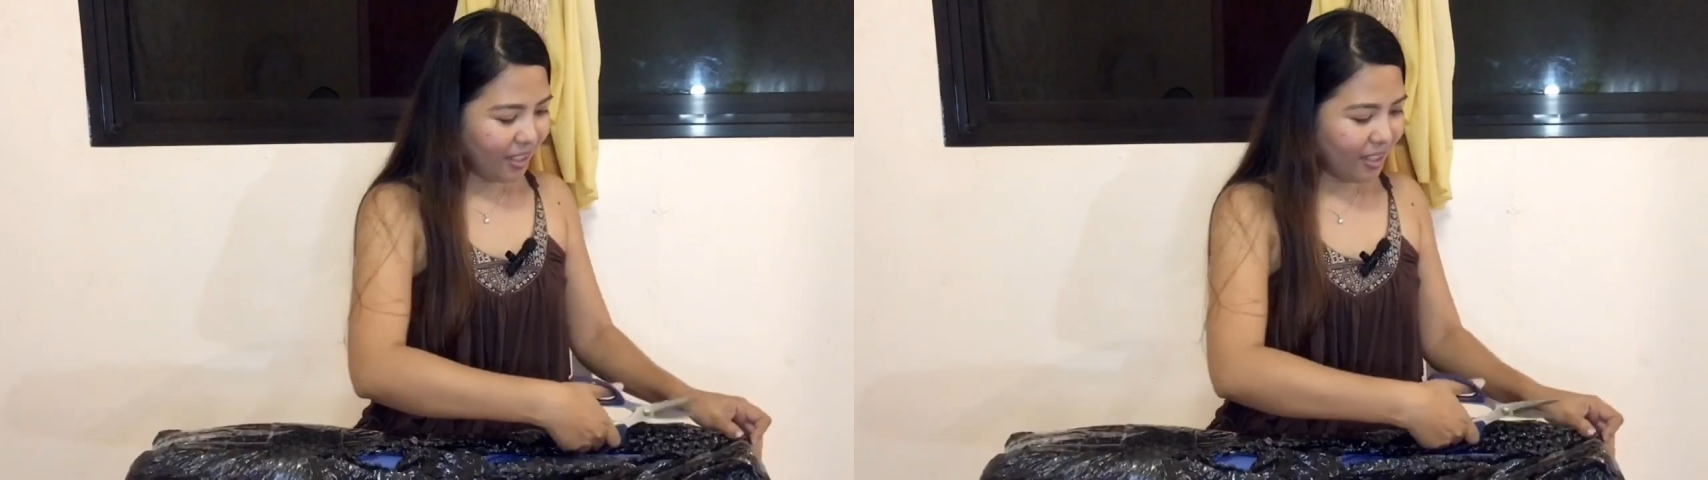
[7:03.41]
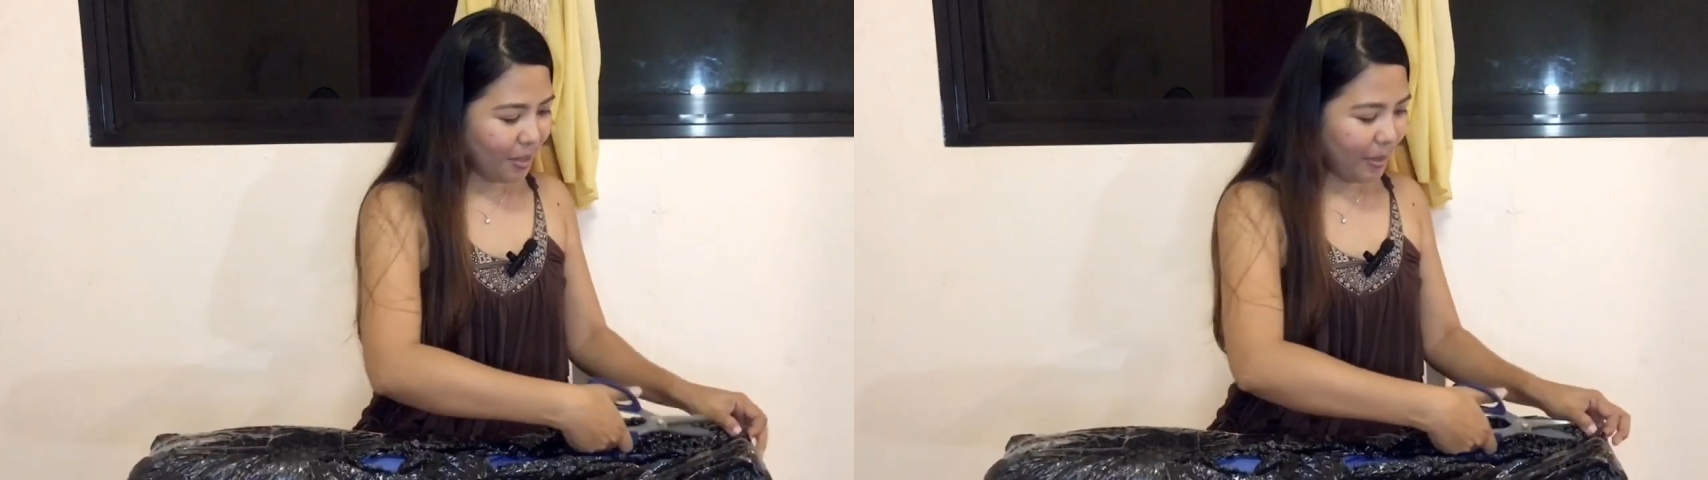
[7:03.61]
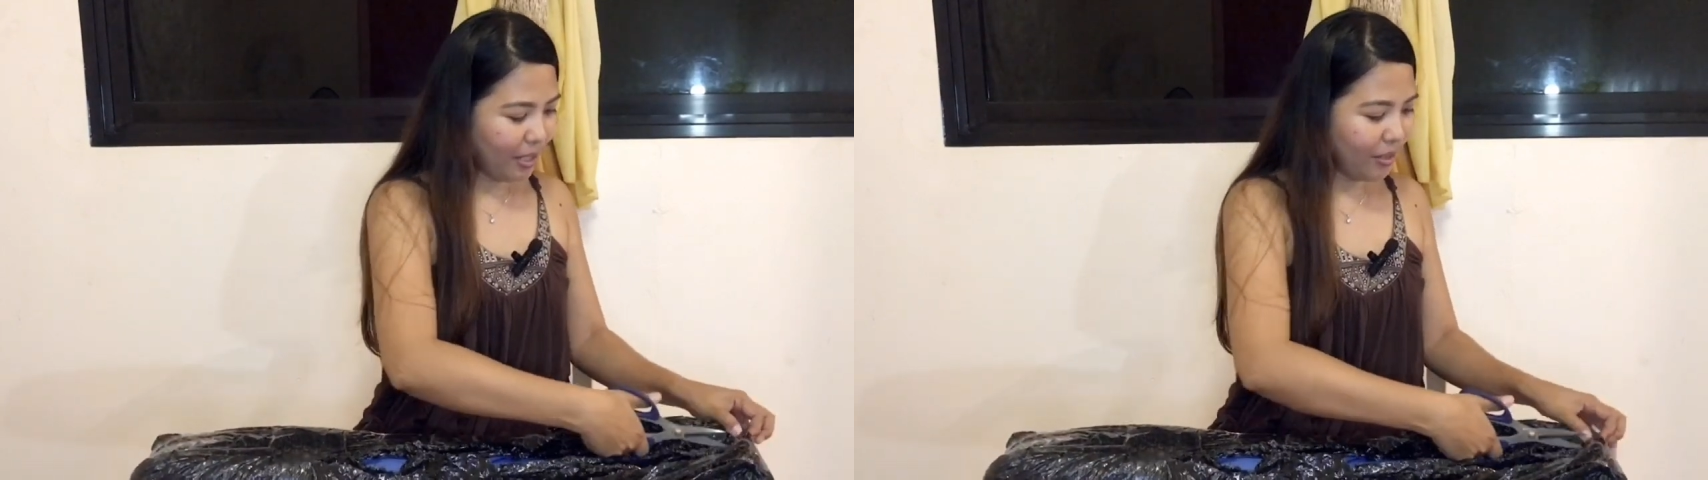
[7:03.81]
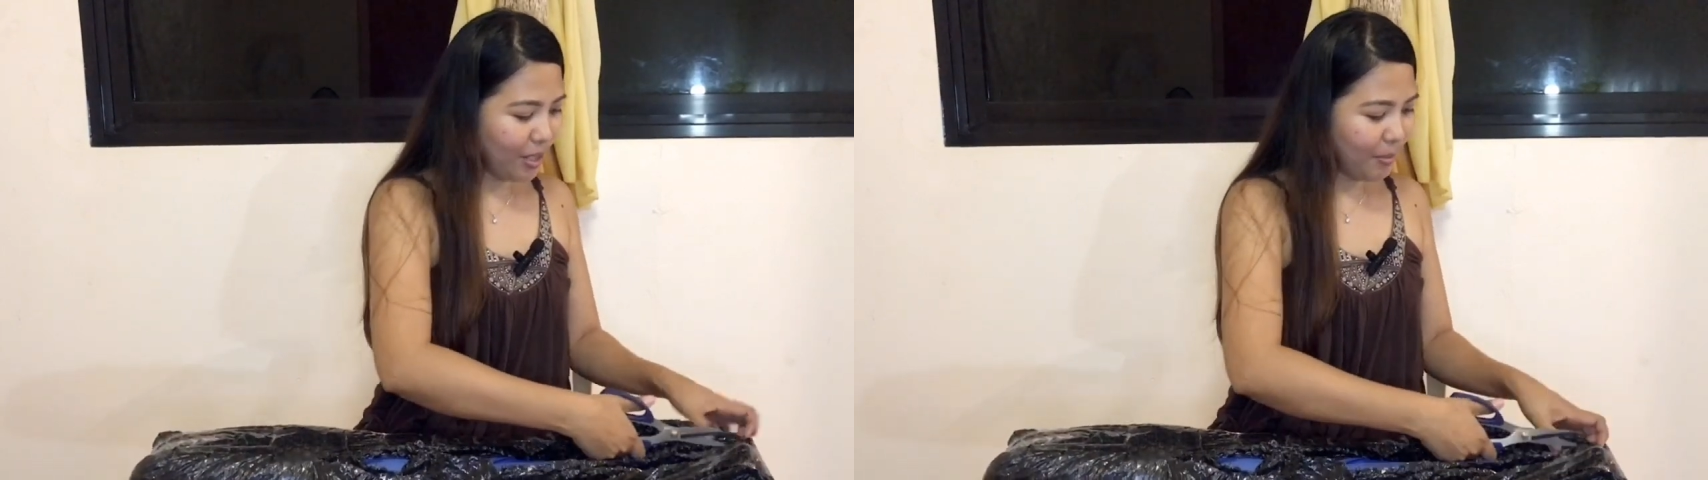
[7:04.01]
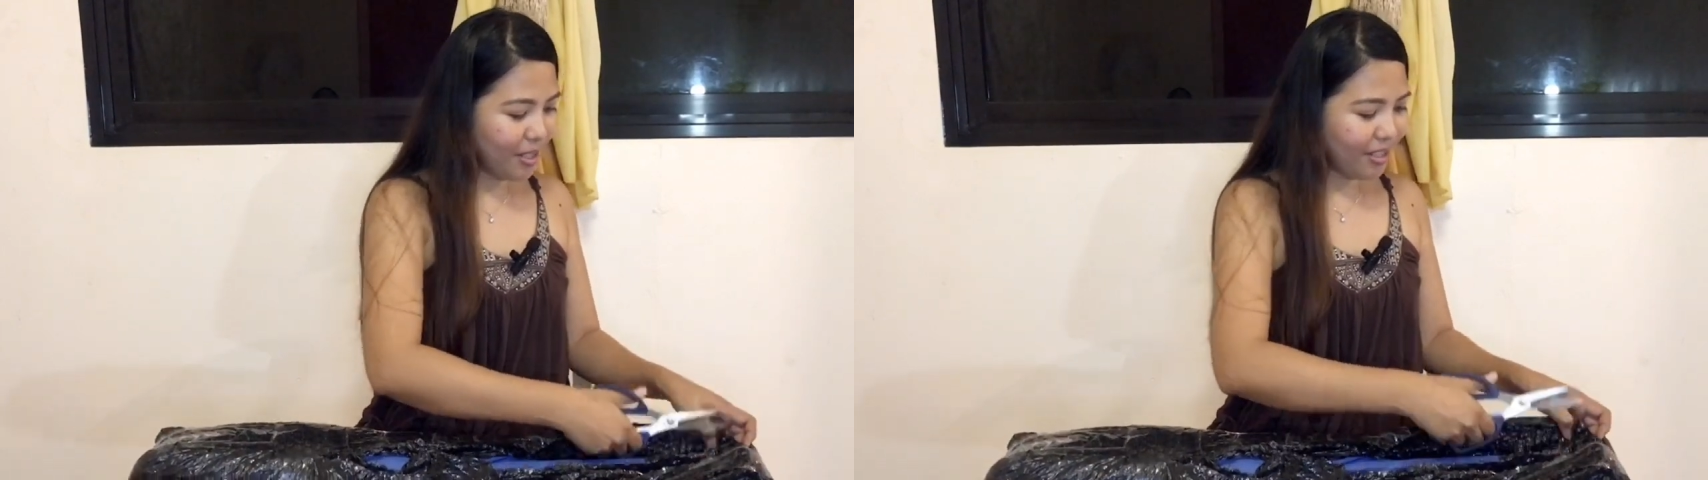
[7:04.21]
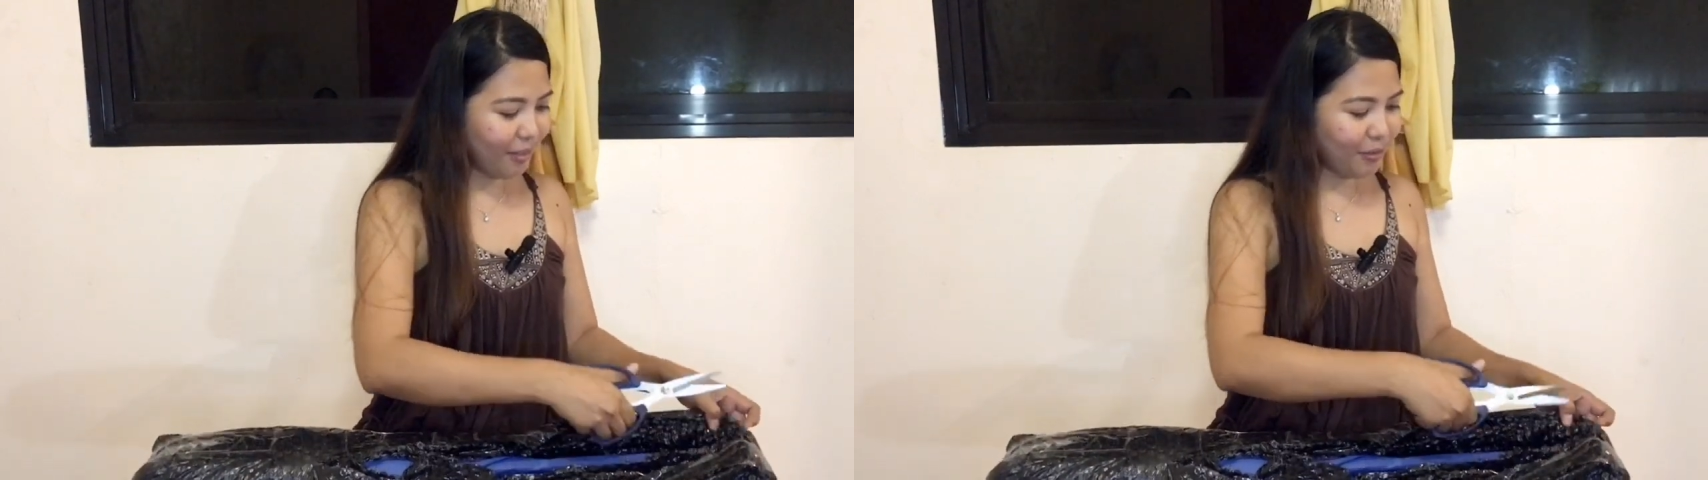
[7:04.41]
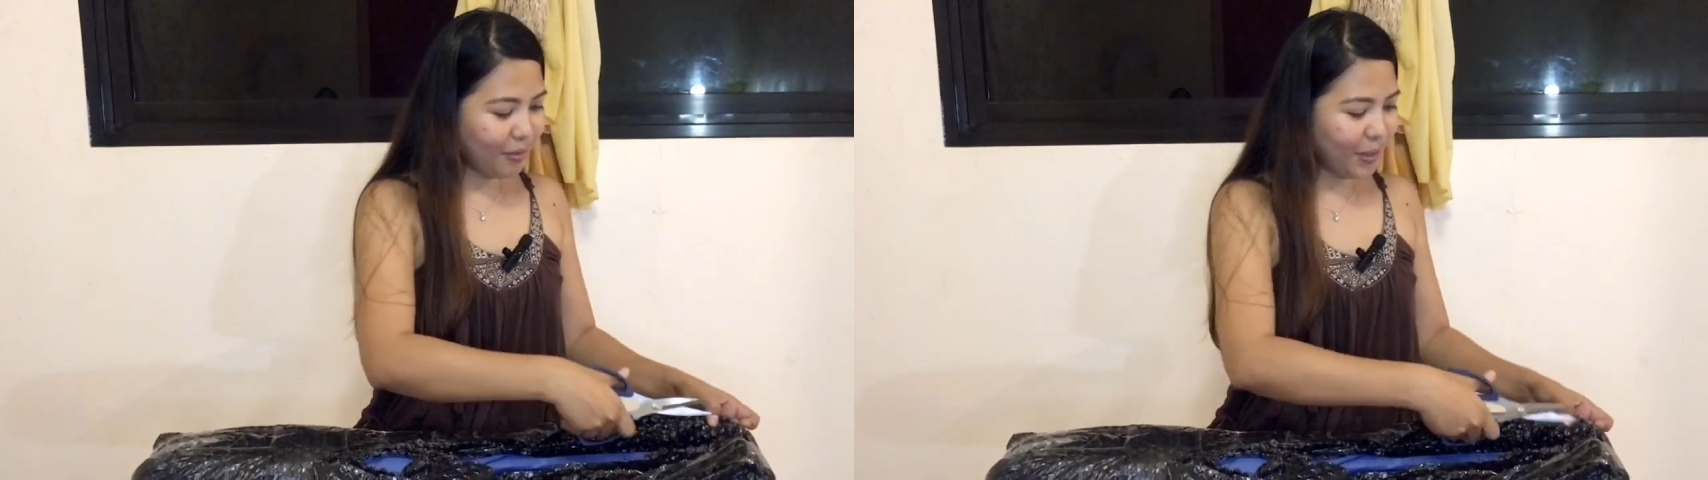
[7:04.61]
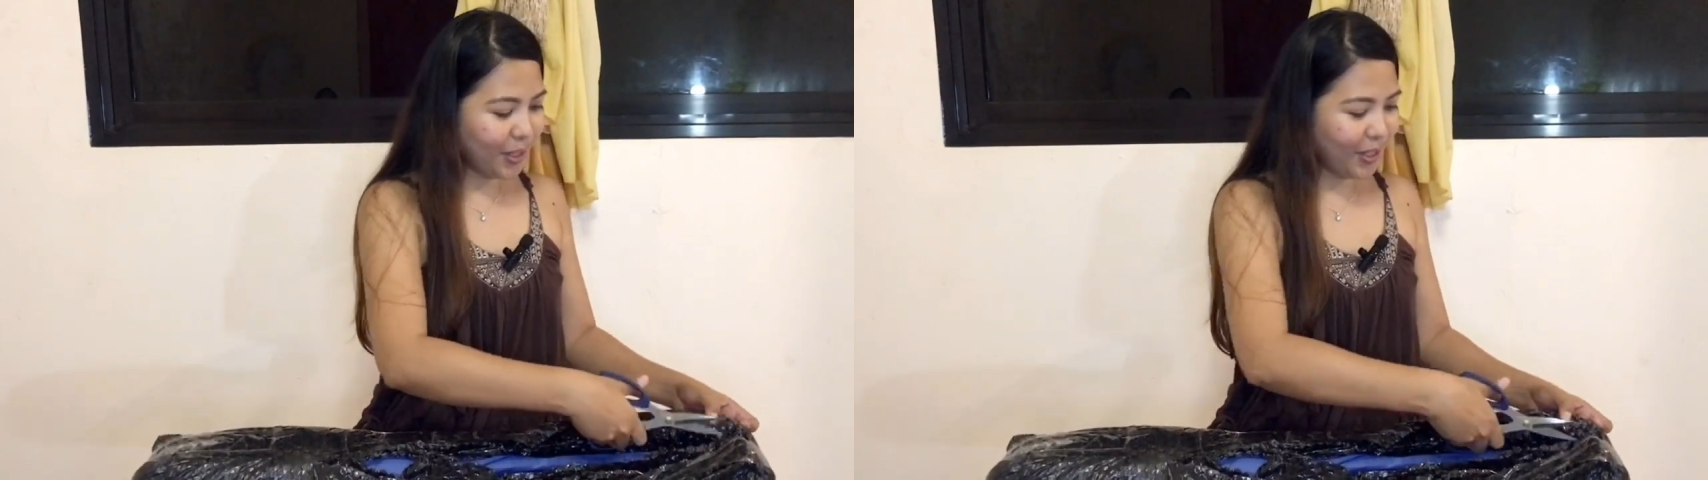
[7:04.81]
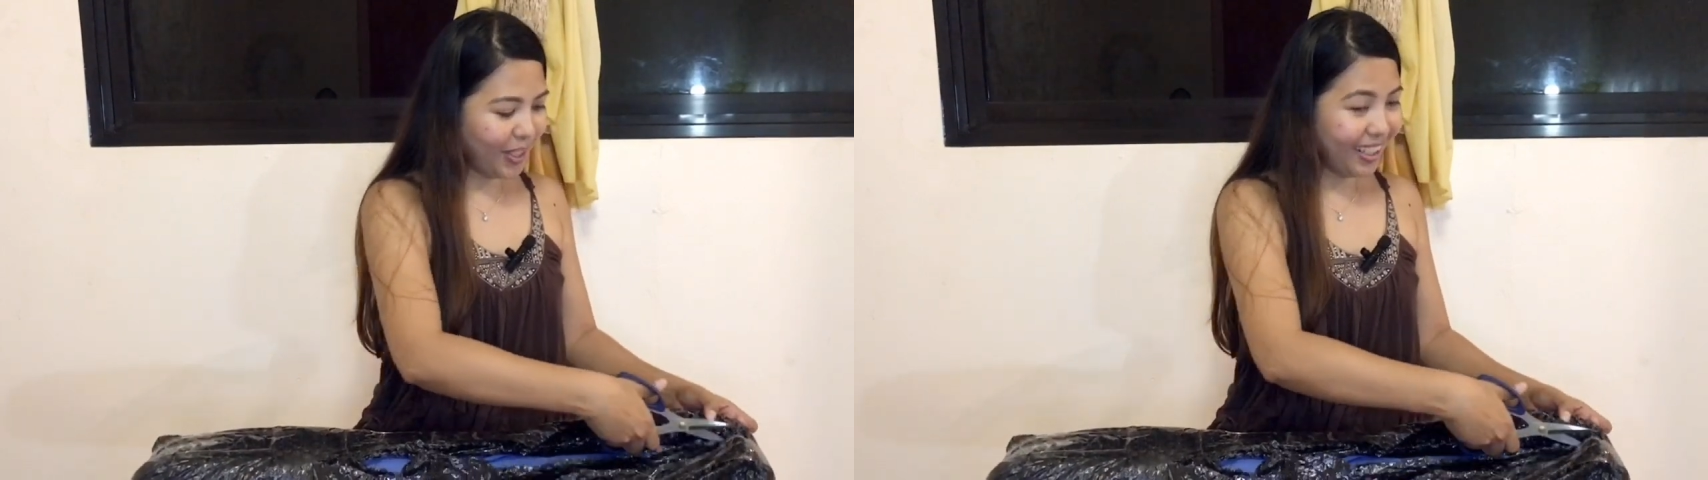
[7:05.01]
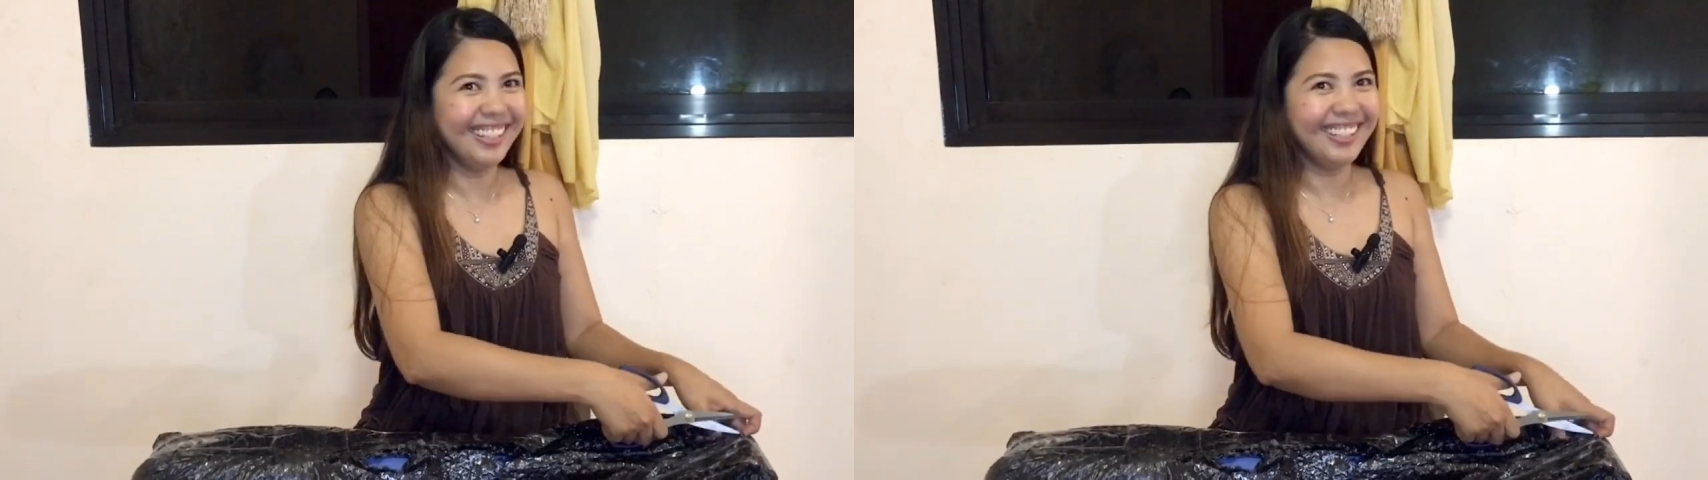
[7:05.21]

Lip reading: this is my Christmas gift for her.